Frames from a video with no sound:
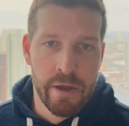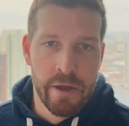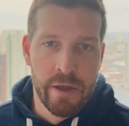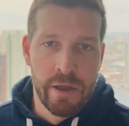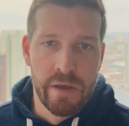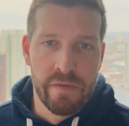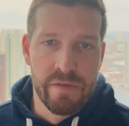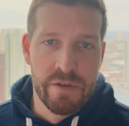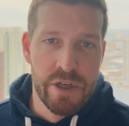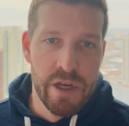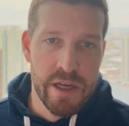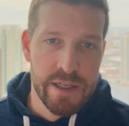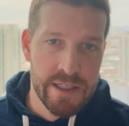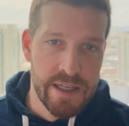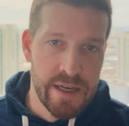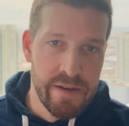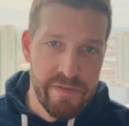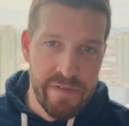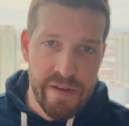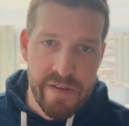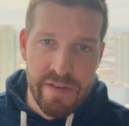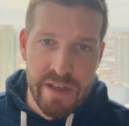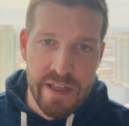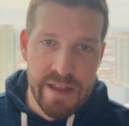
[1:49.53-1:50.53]
You've adjusted
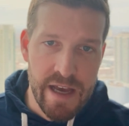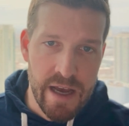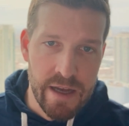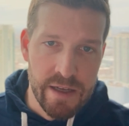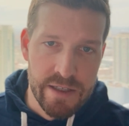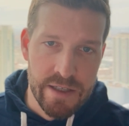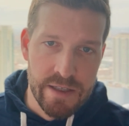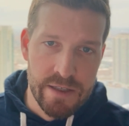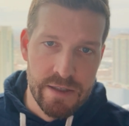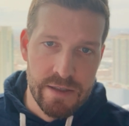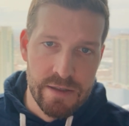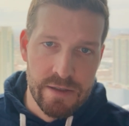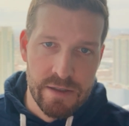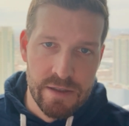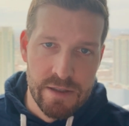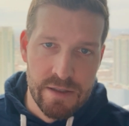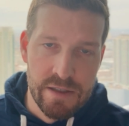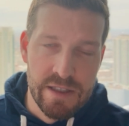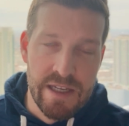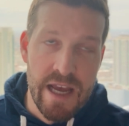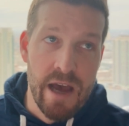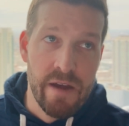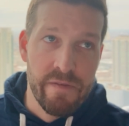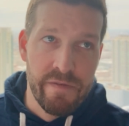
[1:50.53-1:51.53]
it $50,000
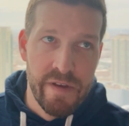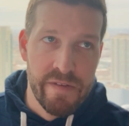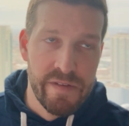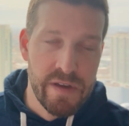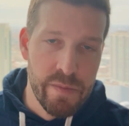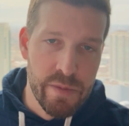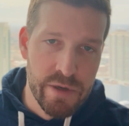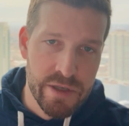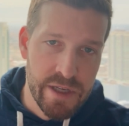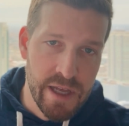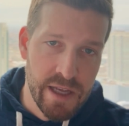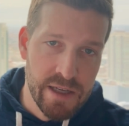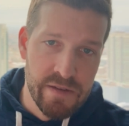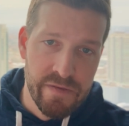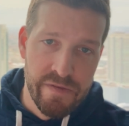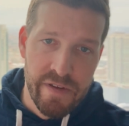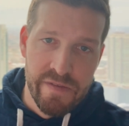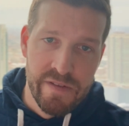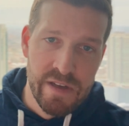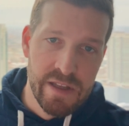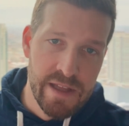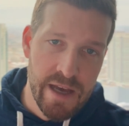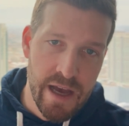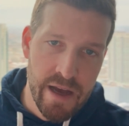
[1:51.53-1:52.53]
down 50% to
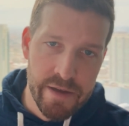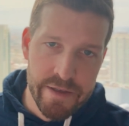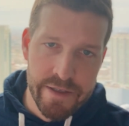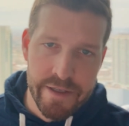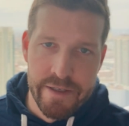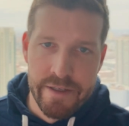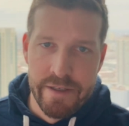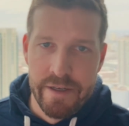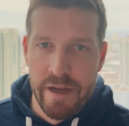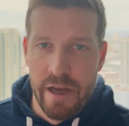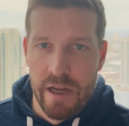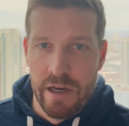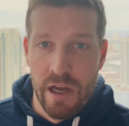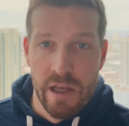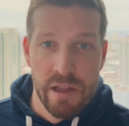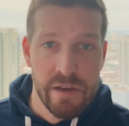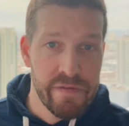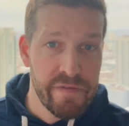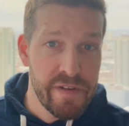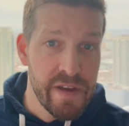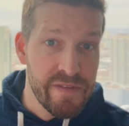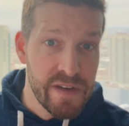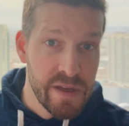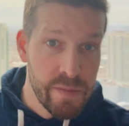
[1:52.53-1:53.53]
$50,000, another
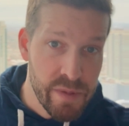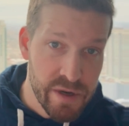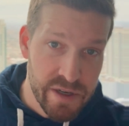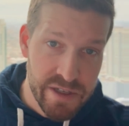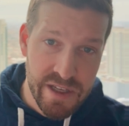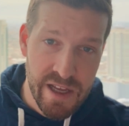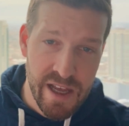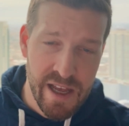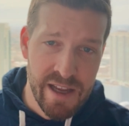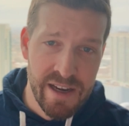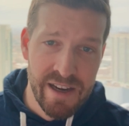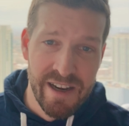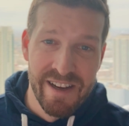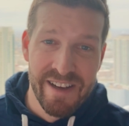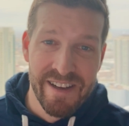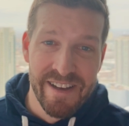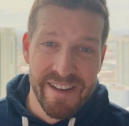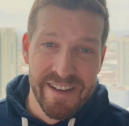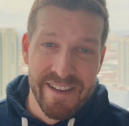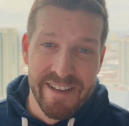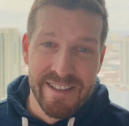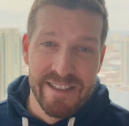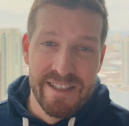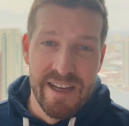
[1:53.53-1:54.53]
50%
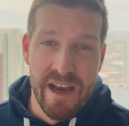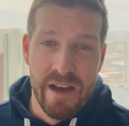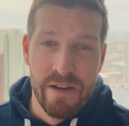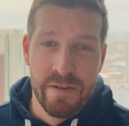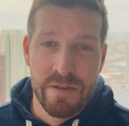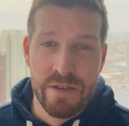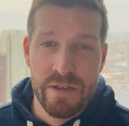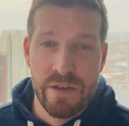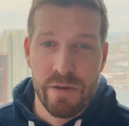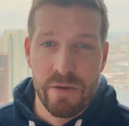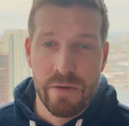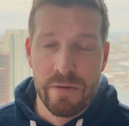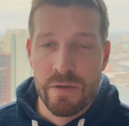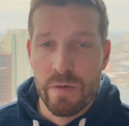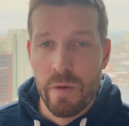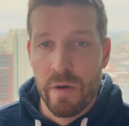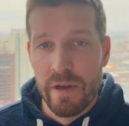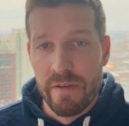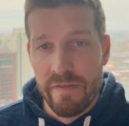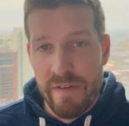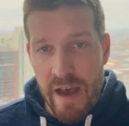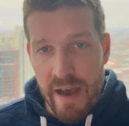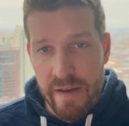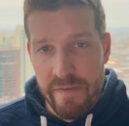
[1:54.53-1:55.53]
down to
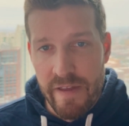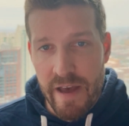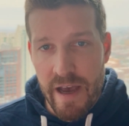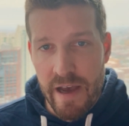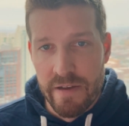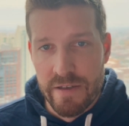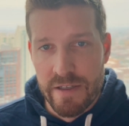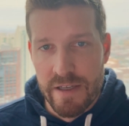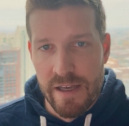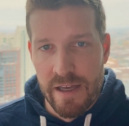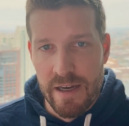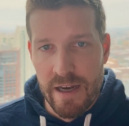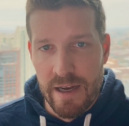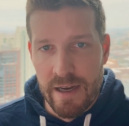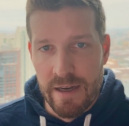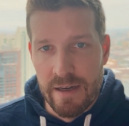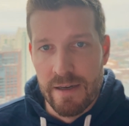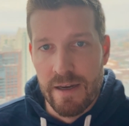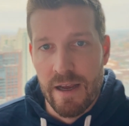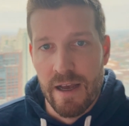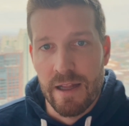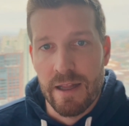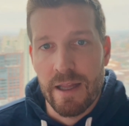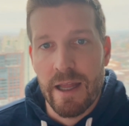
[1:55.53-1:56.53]
$25,000,
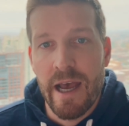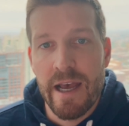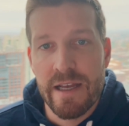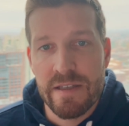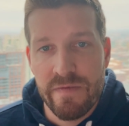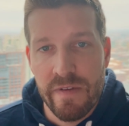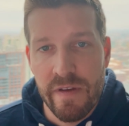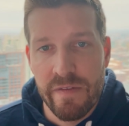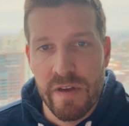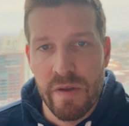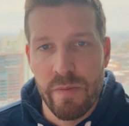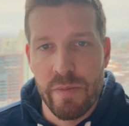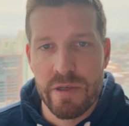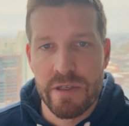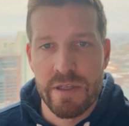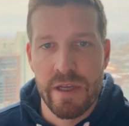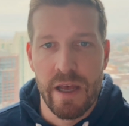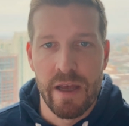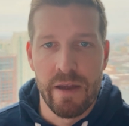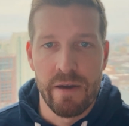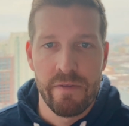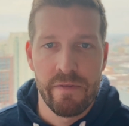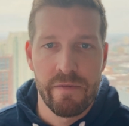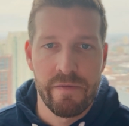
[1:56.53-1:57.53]
and a last
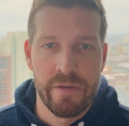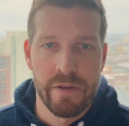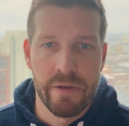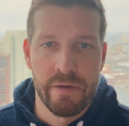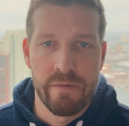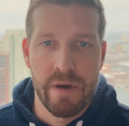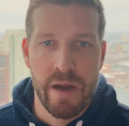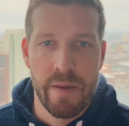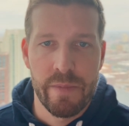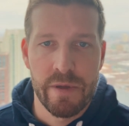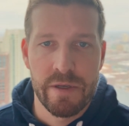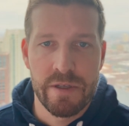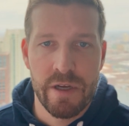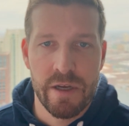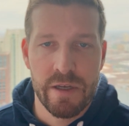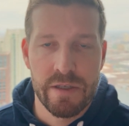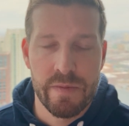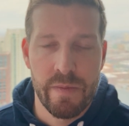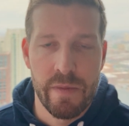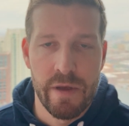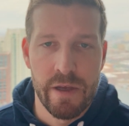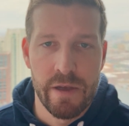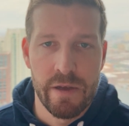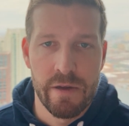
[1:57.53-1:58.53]
50% for the rep
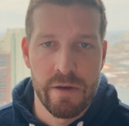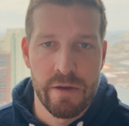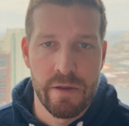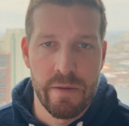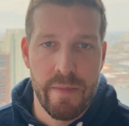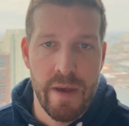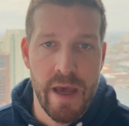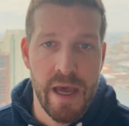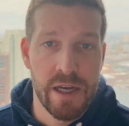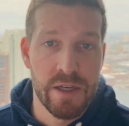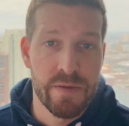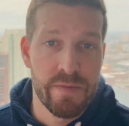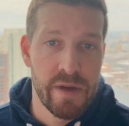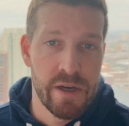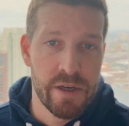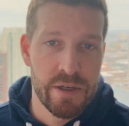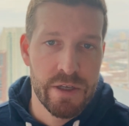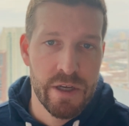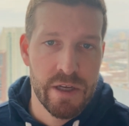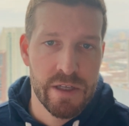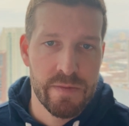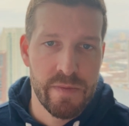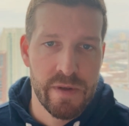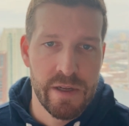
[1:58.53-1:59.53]
adjustment or the management
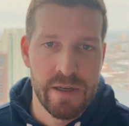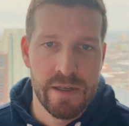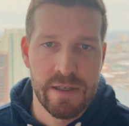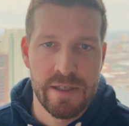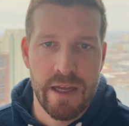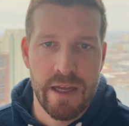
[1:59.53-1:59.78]
adjustment